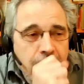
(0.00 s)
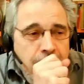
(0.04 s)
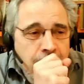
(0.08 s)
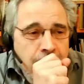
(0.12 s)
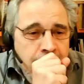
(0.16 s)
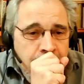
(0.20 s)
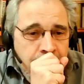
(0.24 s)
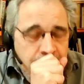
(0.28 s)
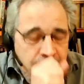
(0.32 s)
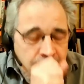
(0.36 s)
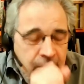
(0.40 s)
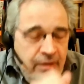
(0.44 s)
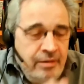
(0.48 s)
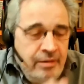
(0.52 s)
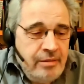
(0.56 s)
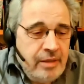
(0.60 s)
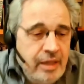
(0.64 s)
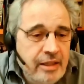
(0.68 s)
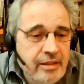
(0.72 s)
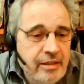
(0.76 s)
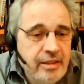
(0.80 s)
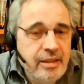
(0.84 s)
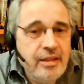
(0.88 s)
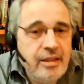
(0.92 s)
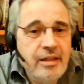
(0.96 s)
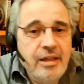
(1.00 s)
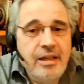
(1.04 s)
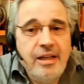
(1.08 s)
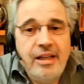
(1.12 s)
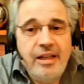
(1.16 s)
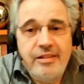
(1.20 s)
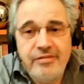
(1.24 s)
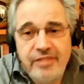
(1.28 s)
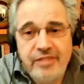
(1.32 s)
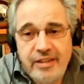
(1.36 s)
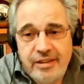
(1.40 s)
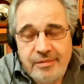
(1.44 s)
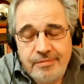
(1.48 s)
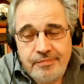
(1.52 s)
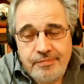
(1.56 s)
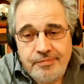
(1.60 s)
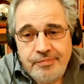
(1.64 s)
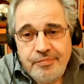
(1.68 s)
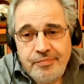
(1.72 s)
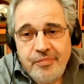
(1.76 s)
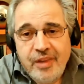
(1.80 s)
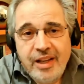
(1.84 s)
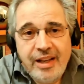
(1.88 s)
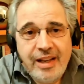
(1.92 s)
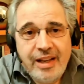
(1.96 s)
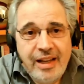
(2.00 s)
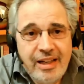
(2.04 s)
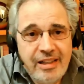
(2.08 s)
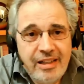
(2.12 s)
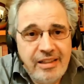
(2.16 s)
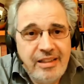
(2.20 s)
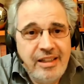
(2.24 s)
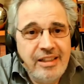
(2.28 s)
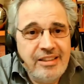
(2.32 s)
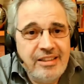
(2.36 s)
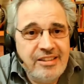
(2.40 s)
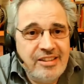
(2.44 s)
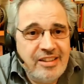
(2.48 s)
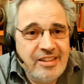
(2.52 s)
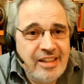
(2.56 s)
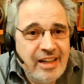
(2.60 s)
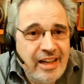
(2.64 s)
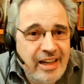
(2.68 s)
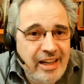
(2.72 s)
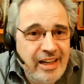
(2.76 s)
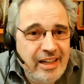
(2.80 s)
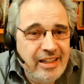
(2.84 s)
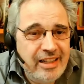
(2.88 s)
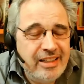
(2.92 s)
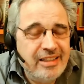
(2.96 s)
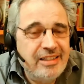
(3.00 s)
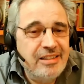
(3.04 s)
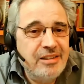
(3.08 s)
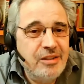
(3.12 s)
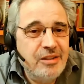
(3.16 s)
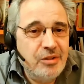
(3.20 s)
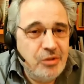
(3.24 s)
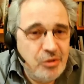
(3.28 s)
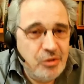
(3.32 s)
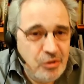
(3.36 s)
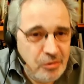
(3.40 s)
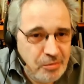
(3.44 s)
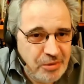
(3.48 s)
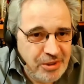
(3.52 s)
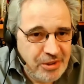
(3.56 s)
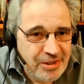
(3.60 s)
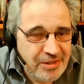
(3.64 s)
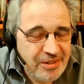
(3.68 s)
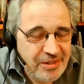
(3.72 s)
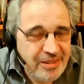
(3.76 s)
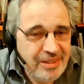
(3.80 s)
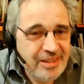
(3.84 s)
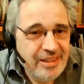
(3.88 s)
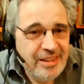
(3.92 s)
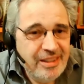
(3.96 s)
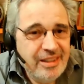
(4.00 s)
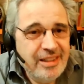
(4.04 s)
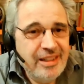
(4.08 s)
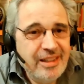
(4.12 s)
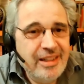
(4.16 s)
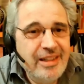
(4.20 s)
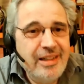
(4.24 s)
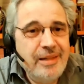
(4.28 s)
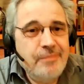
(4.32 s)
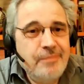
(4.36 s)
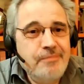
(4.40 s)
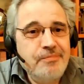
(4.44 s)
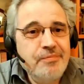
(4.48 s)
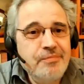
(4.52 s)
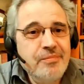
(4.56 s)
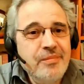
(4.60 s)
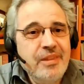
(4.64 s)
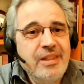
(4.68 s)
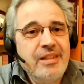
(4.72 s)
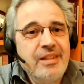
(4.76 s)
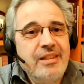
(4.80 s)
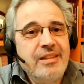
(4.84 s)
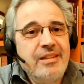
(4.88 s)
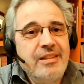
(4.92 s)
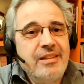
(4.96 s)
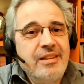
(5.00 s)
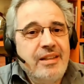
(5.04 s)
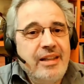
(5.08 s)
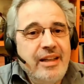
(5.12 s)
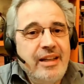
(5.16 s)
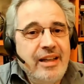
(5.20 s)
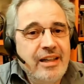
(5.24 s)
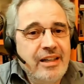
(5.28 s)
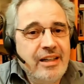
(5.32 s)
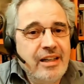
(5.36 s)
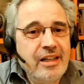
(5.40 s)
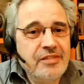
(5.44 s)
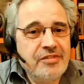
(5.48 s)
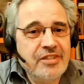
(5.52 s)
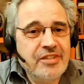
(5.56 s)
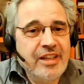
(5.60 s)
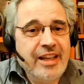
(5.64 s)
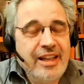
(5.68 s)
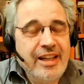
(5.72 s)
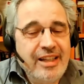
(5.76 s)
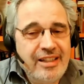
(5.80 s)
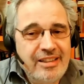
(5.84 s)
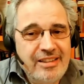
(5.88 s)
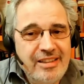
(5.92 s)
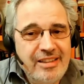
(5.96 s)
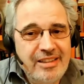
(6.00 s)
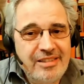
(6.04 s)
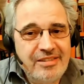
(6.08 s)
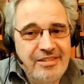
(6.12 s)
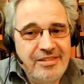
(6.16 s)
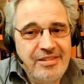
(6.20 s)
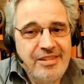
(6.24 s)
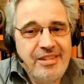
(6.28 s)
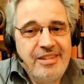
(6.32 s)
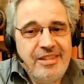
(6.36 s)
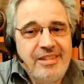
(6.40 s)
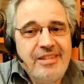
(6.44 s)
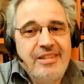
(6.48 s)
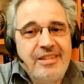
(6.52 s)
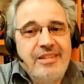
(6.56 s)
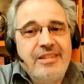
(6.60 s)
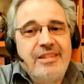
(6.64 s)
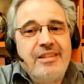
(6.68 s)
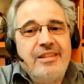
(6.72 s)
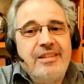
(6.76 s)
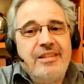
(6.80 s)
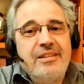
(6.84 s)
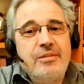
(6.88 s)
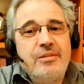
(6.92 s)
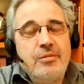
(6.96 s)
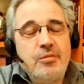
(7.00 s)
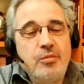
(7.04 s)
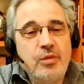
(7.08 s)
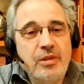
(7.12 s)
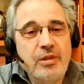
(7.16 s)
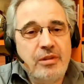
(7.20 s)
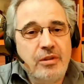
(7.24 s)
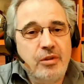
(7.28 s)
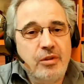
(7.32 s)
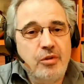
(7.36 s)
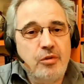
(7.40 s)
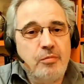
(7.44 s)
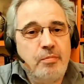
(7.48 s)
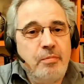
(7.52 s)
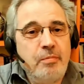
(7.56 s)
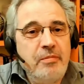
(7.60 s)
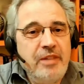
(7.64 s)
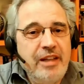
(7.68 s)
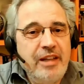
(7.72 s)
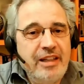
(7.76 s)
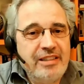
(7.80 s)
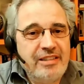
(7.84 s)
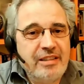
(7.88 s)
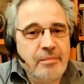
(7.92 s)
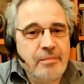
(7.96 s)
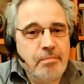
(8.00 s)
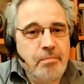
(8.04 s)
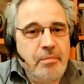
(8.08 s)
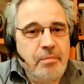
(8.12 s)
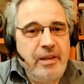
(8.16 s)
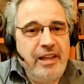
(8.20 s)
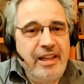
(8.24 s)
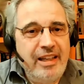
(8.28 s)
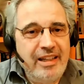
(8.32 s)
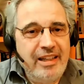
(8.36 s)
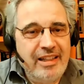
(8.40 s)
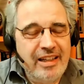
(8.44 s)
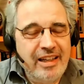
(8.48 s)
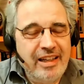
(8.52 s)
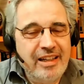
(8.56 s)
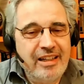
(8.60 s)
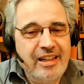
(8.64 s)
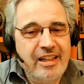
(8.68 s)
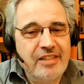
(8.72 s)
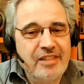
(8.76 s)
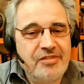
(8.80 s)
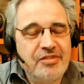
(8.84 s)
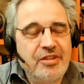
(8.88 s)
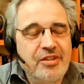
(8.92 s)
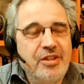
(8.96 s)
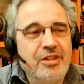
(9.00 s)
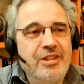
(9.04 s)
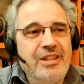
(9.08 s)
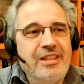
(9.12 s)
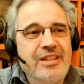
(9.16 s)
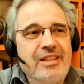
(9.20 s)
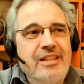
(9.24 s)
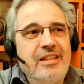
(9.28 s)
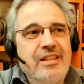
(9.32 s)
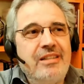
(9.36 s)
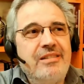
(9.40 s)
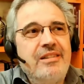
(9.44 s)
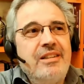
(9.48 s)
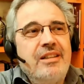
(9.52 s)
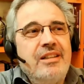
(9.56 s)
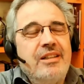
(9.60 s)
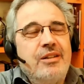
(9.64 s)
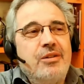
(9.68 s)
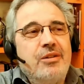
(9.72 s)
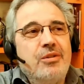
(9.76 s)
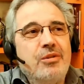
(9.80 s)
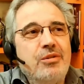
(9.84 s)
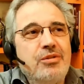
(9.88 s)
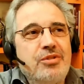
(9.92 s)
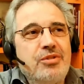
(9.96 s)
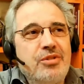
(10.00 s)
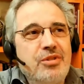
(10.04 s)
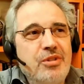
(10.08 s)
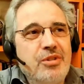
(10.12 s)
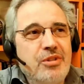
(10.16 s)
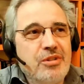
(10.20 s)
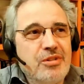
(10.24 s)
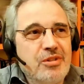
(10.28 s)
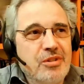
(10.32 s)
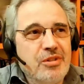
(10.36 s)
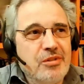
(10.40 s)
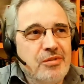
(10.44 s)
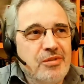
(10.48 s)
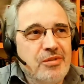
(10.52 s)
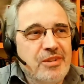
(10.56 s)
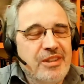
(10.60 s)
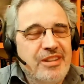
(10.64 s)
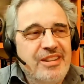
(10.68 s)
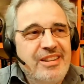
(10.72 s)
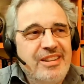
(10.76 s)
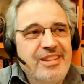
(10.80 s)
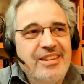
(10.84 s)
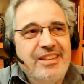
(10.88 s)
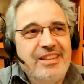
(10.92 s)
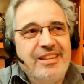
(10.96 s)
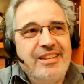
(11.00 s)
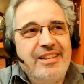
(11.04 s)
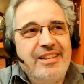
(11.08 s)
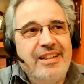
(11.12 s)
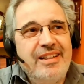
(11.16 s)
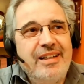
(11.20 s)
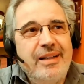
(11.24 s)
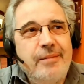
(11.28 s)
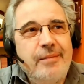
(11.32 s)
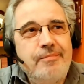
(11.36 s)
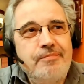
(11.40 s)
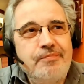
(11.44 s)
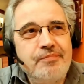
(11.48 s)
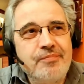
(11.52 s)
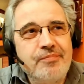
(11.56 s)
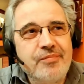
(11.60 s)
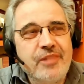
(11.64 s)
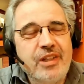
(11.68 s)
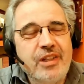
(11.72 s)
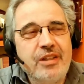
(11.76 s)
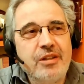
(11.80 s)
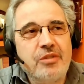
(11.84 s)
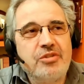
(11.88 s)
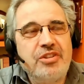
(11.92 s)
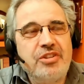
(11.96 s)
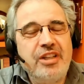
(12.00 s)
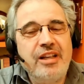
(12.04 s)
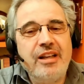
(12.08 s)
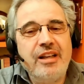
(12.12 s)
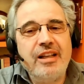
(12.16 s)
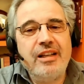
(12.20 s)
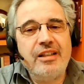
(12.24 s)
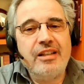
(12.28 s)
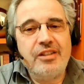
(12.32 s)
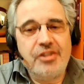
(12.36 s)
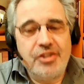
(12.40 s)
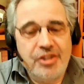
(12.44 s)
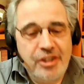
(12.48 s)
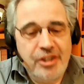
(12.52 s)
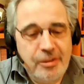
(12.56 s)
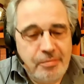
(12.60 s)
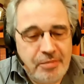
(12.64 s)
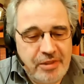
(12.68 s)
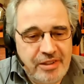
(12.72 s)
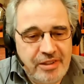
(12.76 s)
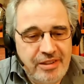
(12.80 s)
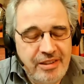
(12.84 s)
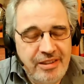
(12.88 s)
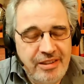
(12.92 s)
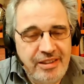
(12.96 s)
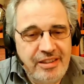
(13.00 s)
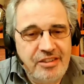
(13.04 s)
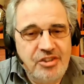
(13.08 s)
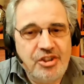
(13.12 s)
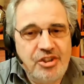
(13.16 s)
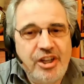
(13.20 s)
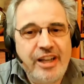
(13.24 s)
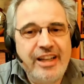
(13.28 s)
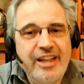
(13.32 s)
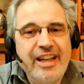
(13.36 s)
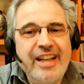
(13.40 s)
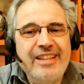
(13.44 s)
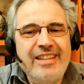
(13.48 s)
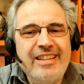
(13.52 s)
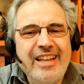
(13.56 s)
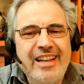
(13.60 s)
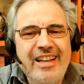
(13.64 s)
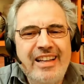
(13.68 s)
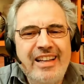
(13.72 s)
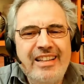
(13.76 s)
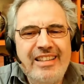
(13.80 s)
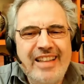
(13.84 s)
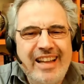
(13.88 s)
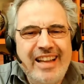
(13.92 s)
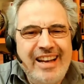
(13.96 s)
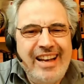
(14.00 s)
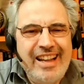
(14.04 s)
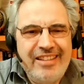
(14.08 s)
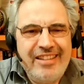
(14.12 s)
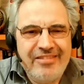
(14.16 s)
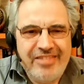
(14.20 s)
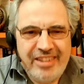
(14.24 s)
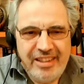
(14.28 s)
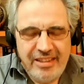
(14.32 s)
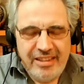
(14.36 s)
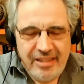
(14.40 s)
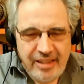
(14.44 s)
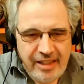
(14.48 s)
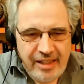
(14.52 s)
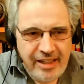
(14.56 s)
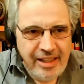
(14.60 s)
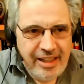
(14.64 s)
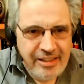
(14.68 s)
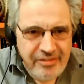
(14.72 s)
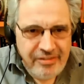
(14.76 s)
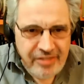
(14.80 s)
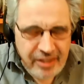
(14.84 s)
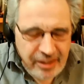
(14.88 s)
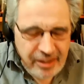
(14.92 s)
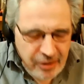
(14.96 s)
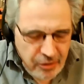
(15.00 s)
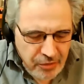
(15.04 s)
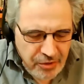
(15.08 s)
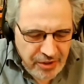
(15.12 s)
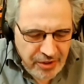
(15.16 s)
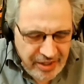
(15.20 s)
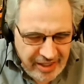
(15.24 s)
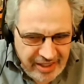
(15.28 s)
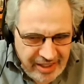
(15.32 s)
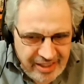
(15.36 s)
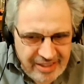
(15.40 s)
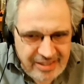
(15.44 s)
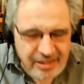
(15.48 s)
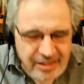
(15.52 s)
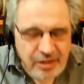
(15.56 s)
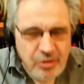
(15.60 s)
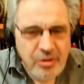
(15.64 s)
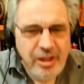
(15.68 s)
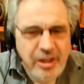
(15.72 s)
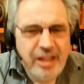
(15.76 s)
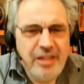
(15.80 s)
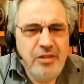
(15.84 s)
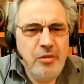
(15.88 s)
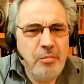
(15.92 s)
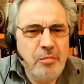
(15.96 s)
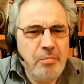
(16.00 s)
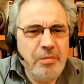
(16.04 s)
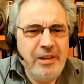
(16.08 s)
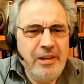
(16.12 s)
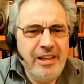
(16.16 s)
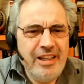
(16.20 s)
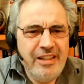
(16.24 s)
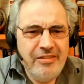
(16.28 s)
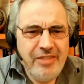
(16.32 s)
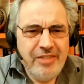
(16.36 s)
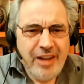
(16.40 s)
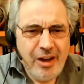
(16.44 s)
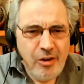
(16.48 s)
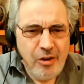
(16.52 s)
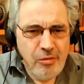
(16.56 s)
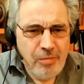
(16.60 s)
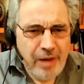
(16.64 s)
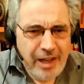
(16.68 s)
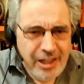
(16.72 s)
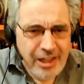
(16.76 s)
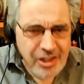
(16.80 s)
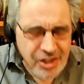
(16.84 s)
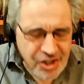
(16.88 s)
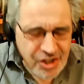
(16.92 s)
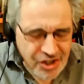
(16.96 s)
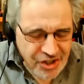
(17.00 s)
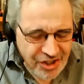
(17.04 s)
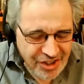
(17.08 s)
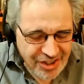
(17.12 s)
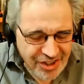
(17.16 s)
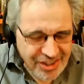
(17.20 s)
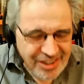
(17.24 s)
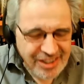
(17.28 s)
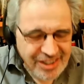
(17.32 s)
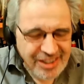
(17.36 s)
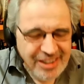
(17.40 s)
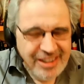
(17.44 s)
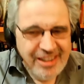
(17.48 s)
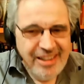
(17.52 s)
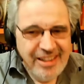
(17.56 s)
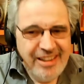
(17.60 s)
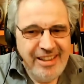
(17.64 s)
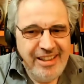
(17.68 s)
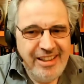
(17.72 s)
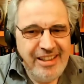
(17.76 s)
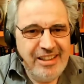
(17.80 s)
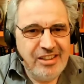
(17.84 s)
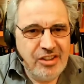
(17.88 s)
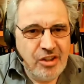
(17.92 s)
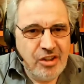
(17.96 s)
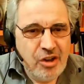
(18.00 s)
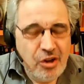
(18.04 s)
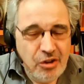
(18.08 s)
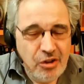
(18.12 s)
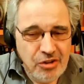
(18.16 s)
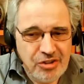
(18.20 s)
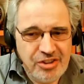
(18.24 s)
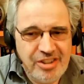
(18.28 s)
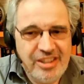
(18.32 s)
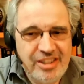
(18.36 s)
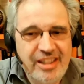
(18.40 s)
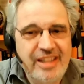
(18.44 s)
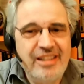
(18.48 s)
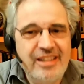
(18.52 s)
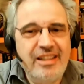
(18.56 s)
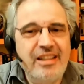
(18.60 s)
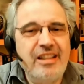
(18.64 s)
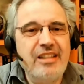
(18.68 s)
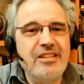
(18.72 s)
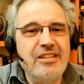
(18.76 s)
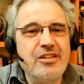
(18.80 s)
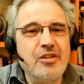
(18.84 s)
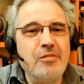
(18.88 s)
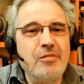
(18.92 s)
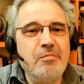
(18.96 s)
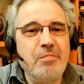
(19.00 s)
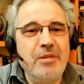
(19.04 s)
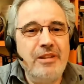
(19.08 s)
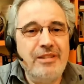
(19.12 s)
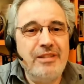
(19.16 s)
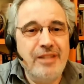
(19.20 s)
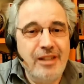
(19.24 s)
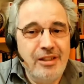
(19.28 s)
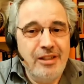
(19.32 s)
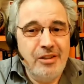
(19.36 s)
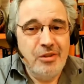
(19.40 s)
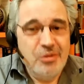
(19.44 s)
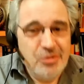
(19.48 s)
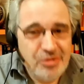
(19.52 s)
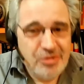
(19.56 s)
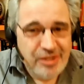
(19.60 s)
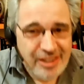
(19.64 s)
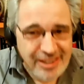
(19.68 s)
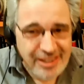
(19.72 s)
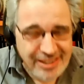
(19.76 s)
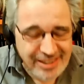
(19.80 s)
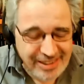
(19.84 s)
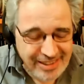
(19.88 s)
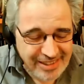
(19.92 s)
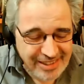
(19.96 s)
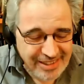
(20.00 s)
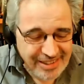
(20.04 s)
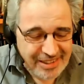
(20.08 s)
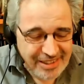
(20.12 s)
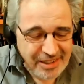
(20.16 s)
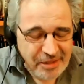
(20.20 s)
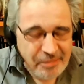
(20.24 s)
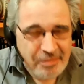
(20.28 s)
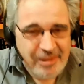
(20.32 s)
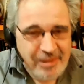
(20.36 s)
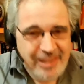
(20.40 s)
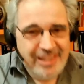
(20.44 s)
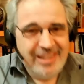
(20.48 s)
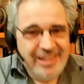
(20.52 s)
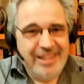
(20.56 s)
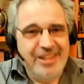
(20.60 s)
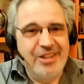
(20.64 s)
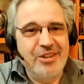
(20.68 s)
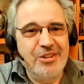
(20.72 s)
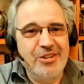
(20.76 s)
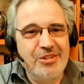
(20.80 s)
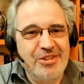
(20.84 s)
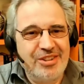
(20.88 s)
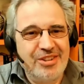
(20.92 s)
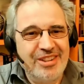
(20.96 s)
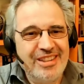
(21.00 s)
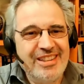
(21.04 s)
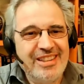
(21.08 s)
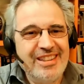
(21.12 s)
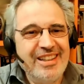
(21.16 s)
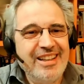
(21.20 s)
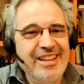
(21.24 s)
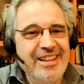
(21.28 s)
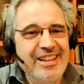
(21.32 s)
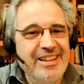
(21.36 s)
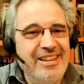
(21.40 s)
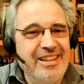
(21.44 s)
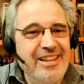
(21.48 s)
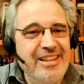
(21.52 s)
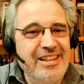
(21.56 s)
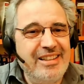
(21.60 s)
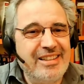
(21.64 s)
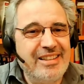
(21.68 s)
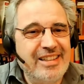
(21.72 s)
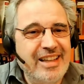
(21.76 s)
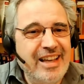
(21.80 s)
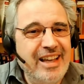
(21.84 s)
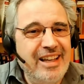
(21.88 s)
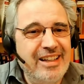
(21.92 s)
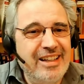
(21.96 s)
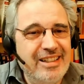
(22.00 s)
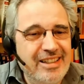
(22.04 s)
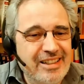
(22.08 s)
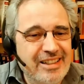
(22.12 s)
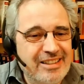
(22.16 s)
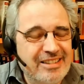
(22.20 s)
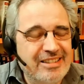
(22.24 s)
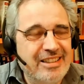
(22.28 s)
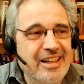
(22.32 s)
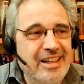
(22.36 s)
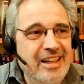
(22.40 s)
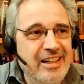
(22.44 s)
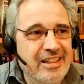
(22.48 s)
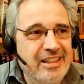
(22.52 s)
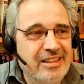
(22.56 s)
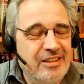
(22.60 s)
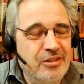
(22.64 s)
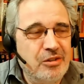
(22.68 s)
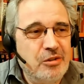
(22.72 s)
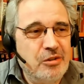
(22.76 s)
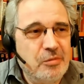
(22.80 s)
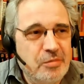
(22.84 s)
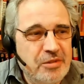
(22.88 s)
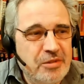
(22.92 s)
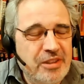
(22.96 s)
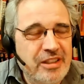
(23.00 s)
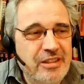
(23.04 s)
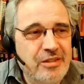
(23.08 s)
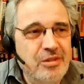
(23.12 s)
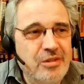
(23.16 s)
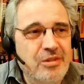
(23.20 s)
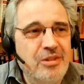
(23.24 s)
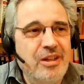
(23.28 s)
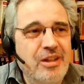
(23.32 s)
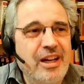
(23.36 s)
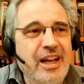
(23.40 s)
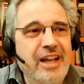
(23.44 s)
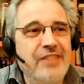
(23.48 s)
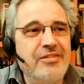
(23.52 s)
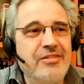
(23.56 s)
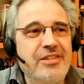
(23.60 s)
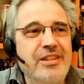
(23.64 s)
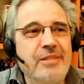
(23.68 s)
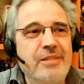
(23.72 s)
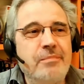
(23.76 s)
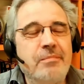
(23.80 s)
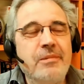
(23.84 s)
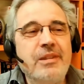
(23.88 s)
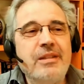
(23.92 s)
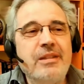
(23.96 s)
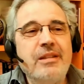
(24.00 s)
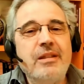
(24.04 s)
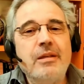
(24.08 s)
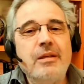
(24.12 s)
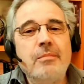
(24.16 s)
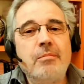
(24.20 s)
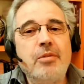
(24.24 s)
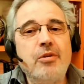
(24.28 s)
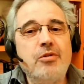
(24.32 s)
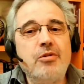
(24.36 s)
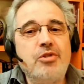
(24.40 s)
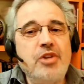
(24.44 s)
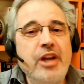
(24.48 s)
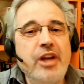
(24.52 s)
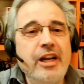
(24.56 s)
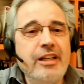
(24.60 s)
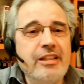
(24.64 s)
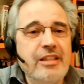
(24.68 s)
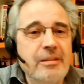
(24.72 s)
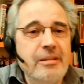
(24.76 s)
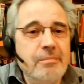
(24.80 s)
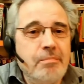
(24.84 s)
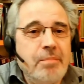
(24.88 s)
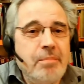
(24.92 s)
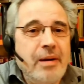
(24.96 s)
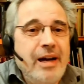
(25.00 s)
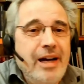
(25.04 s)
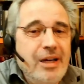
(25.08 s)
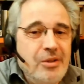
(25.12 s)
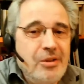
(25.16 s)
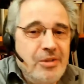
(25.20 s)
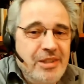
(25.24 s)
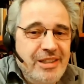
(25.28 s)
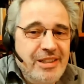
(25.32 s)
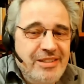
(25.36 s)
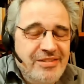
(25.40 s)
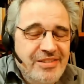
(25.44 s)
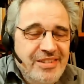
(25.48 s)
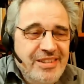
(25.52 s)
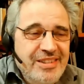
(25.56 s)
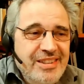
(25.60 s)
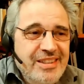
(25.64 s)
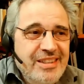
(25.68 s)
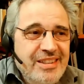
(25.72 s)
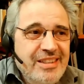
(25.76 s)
I think 11 carrier strike groups, aircraft carrier. One group has a big aircraft carrier, all sorts of auxiliary ships. It's gigantic. They need 11 of these. So can you believe how much this costs? And it is completely useless, because these carrier strike groups don't have the projecting power